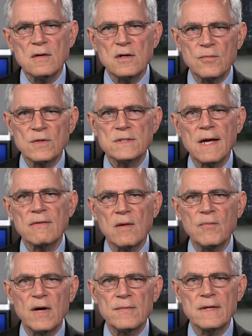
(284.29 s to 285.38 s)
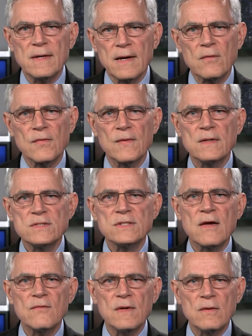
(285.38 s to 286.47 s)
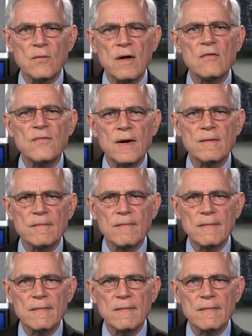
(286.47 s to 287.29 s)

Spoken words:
to protect the public health, safety, and welfare.